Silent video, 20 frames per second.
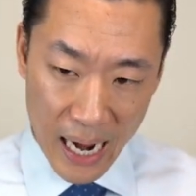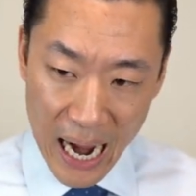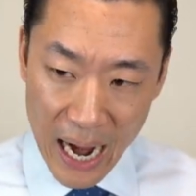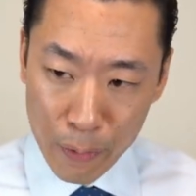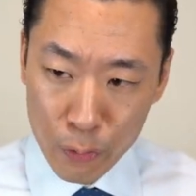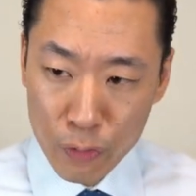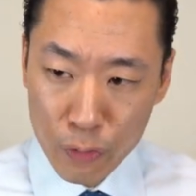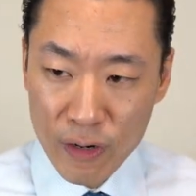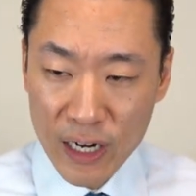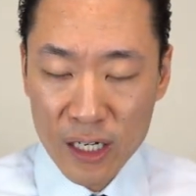
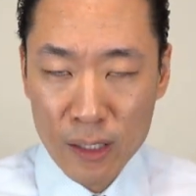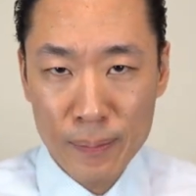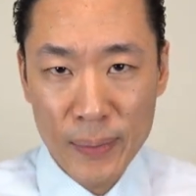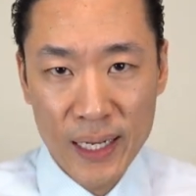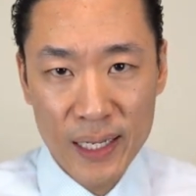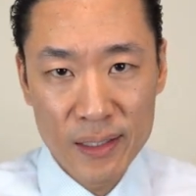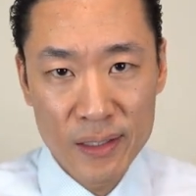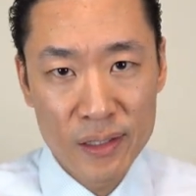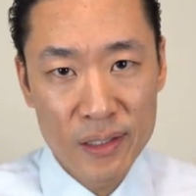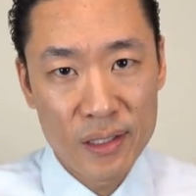I would
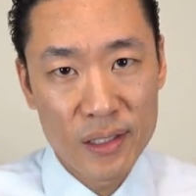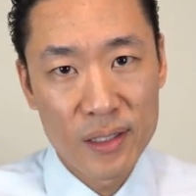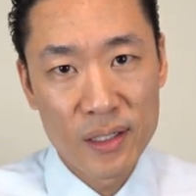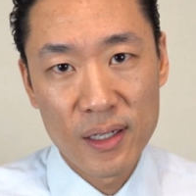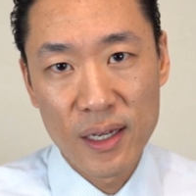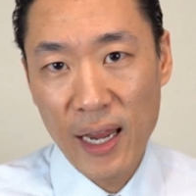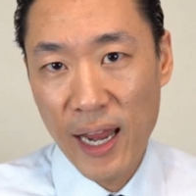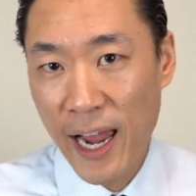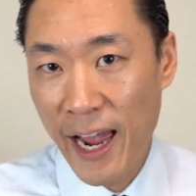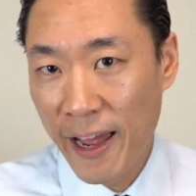recommend,
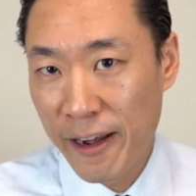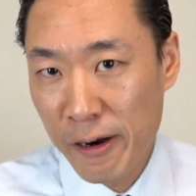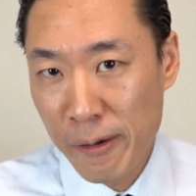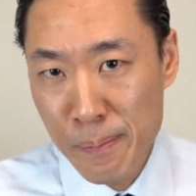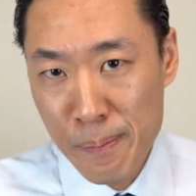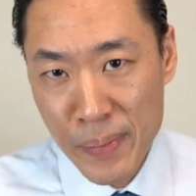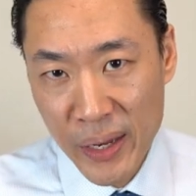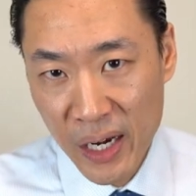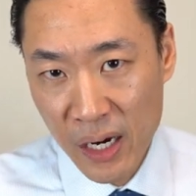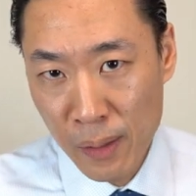at a
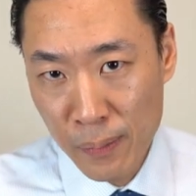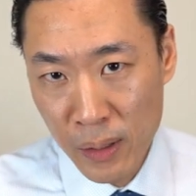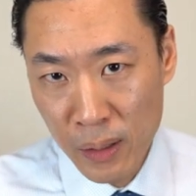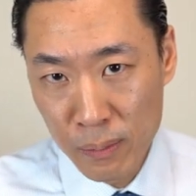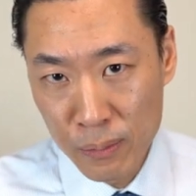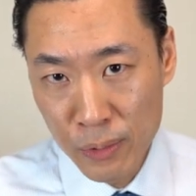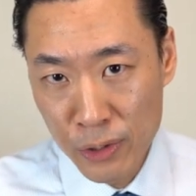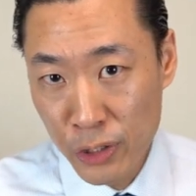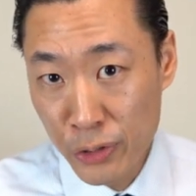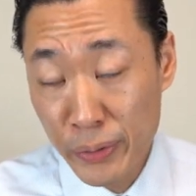
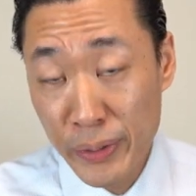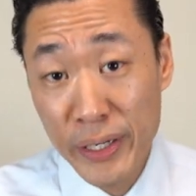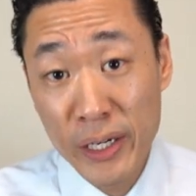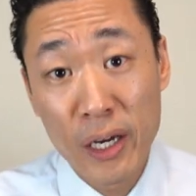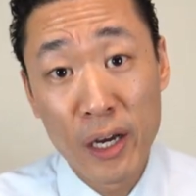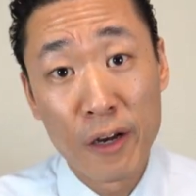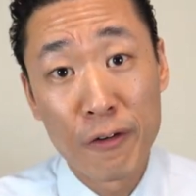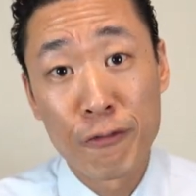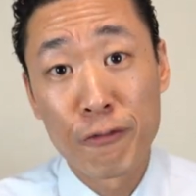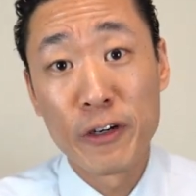minimum, doing
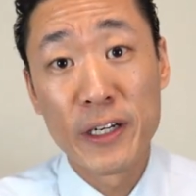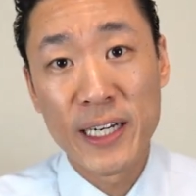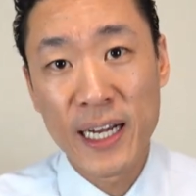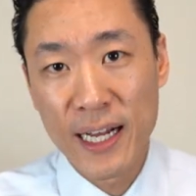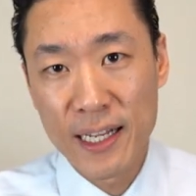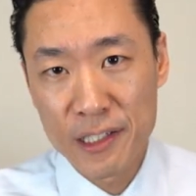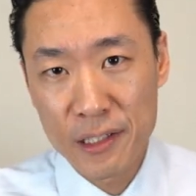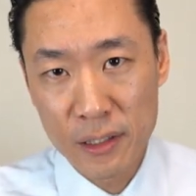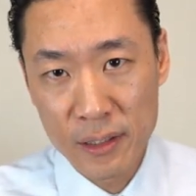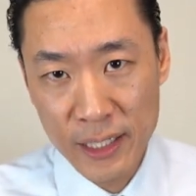a free
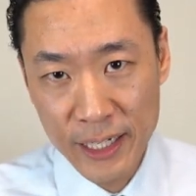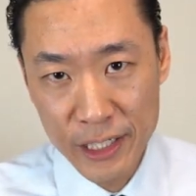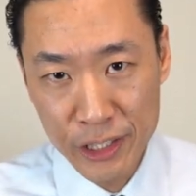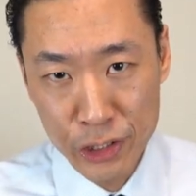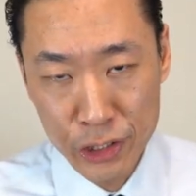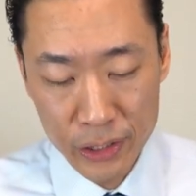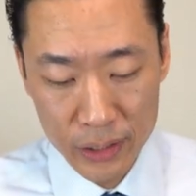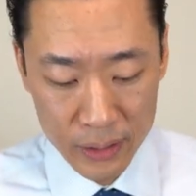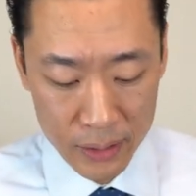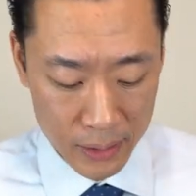
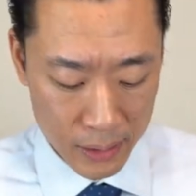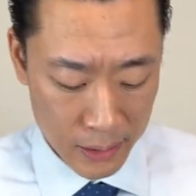consultation.